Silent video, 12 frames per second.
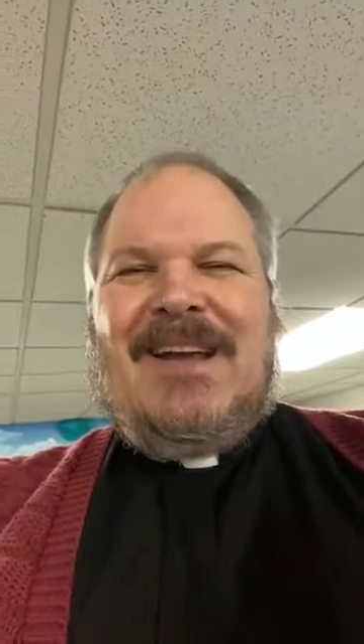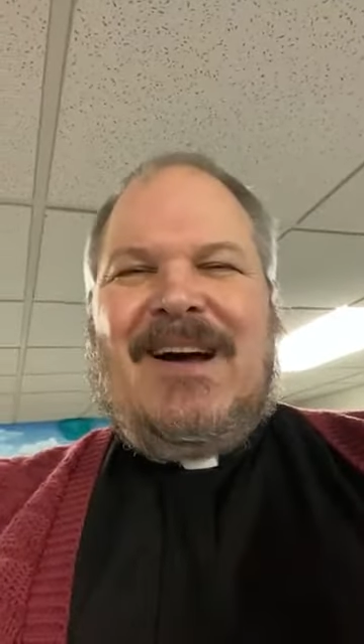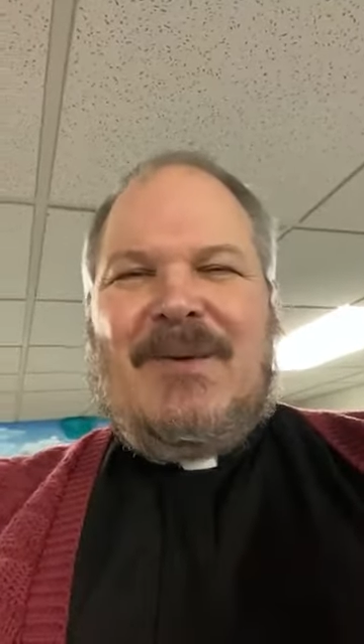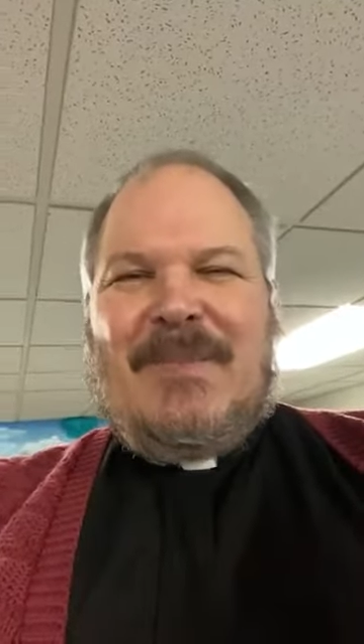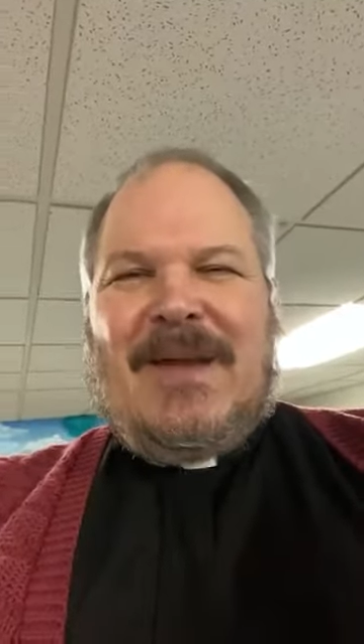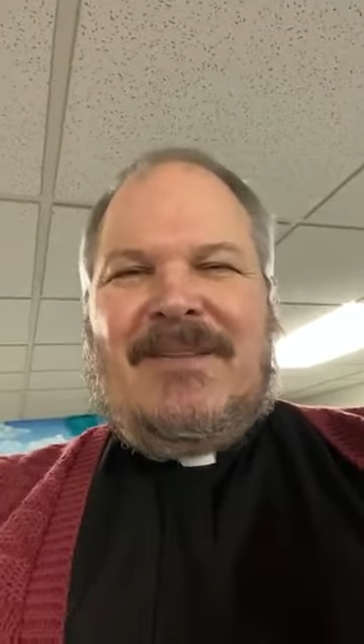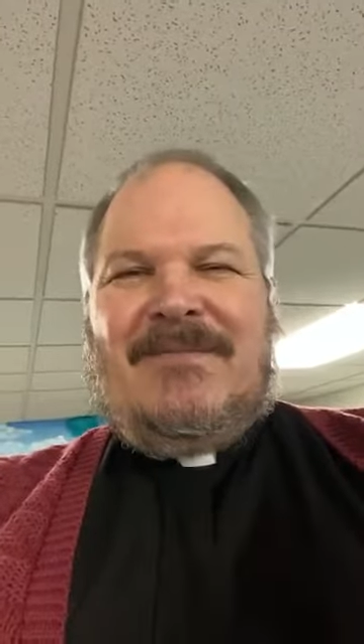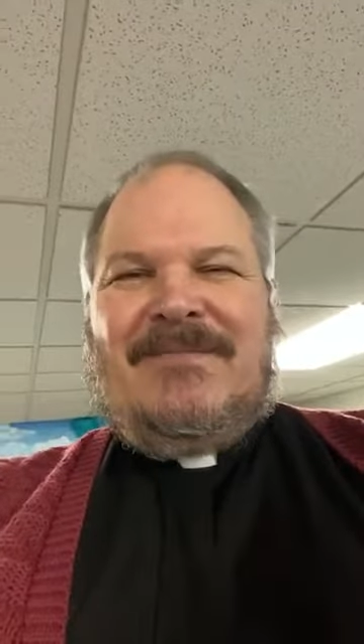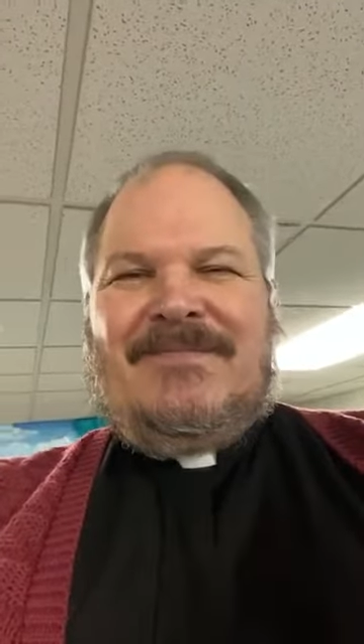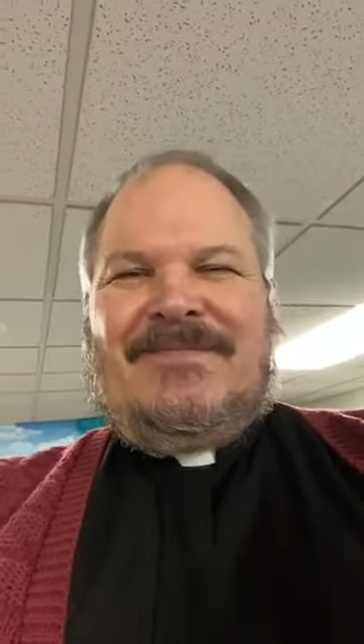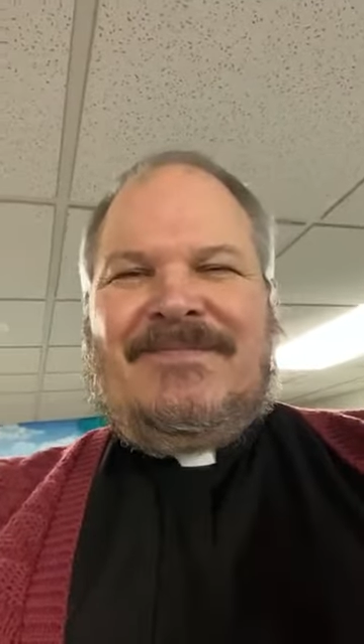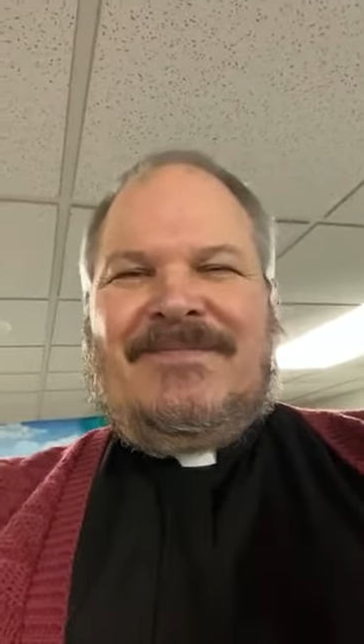Amen.
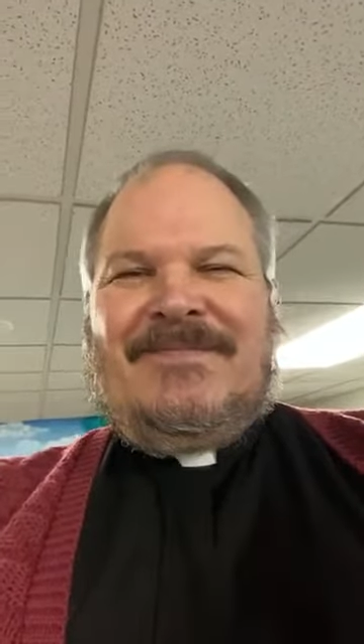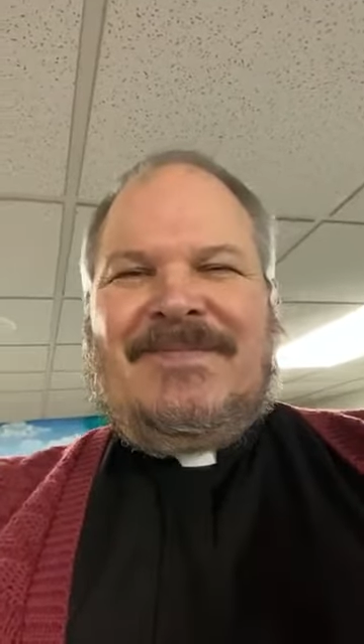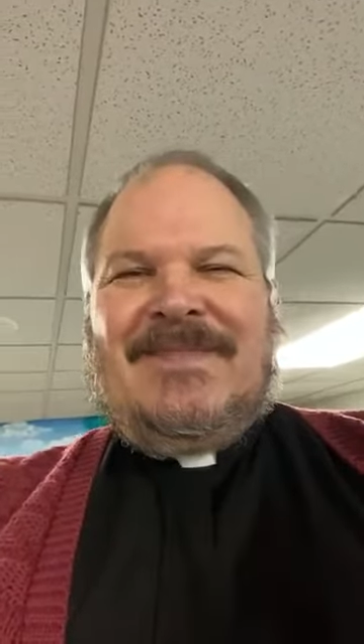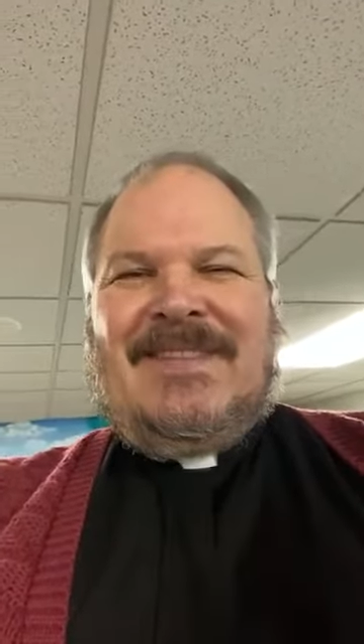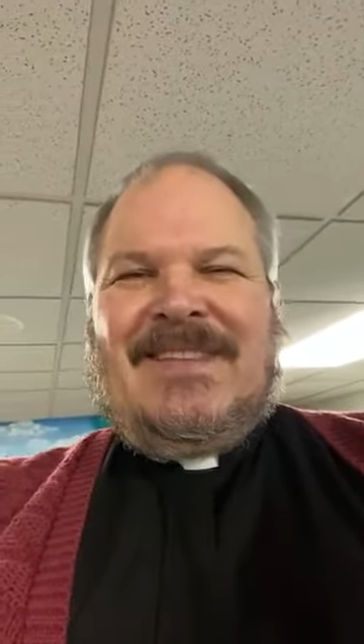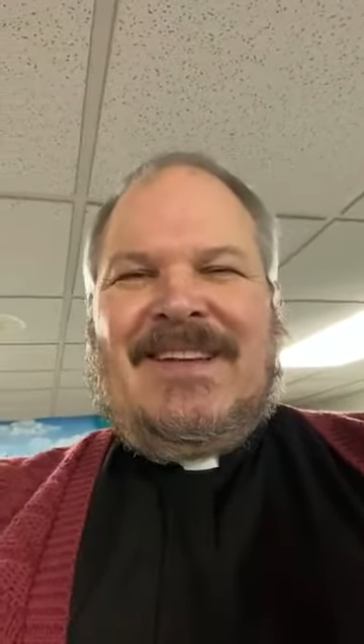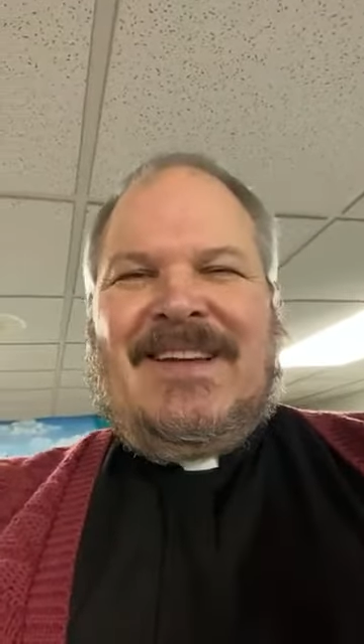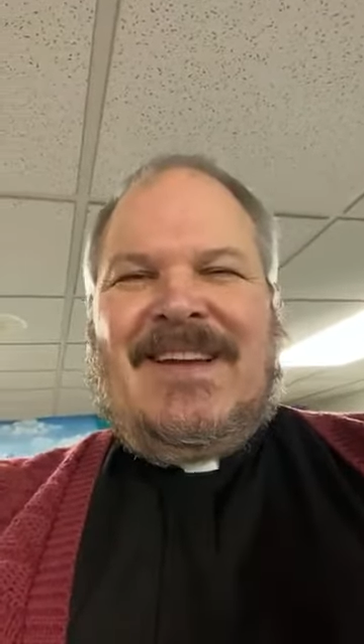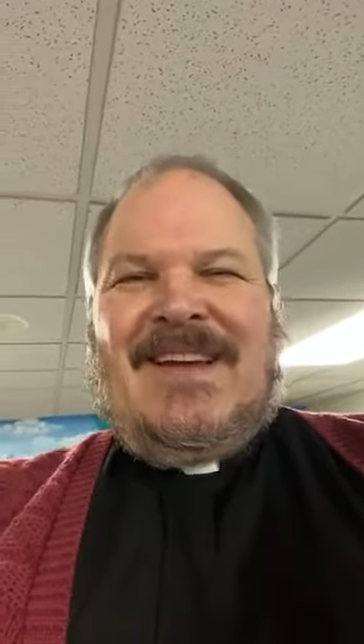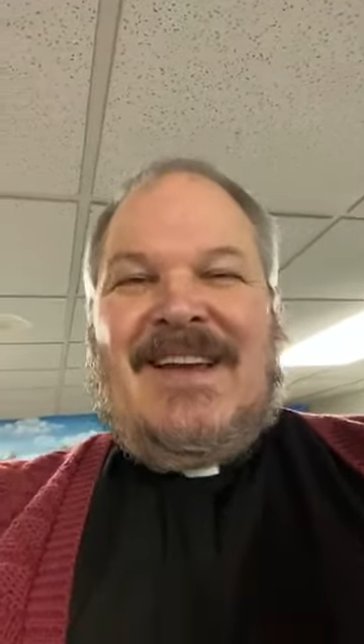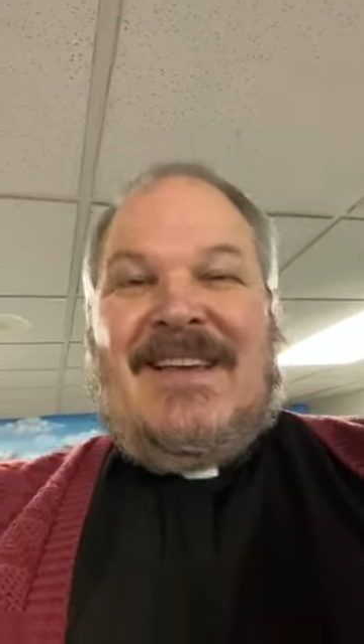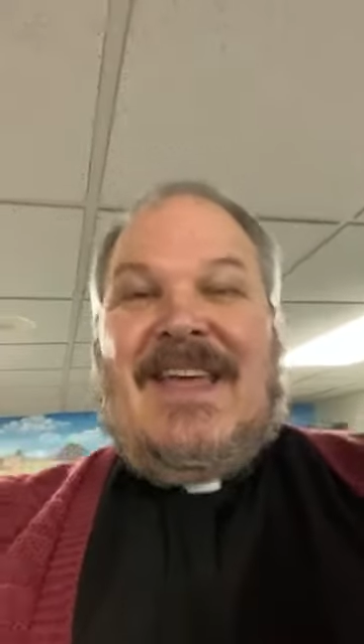
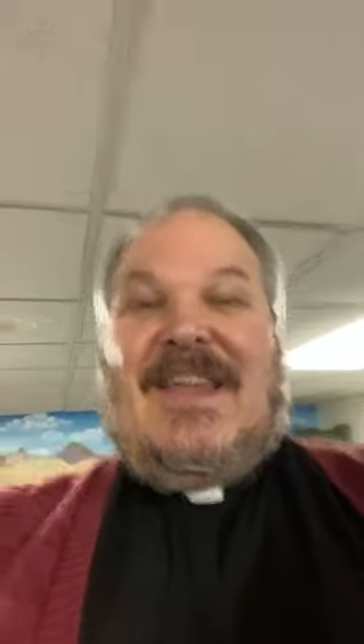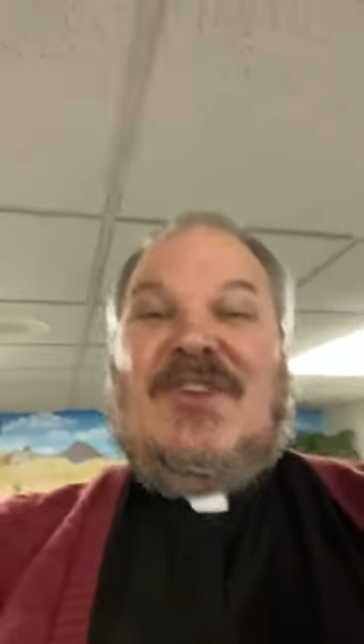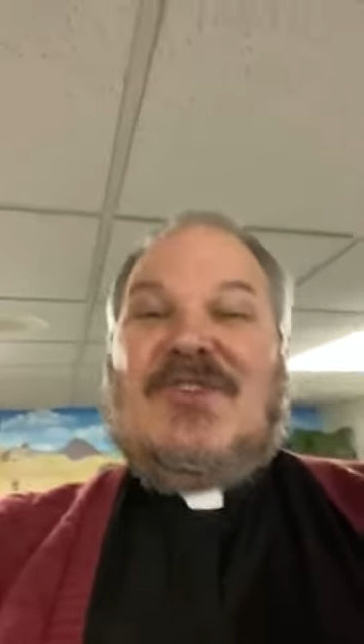Thank